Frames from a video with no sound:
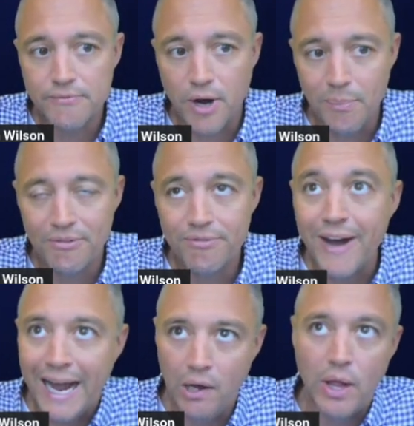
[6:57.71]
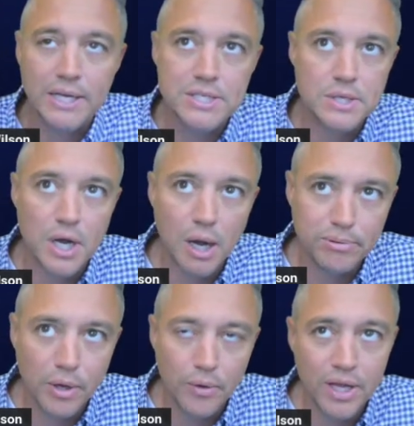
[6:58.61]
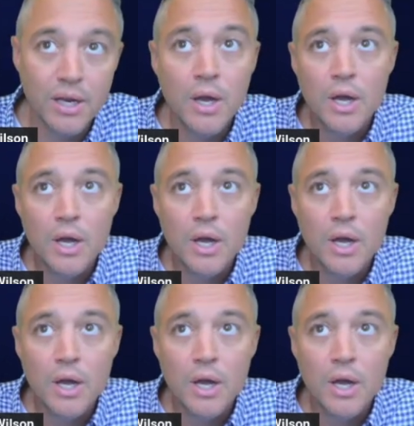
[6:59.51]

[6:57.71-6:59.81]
from the file I just uploaded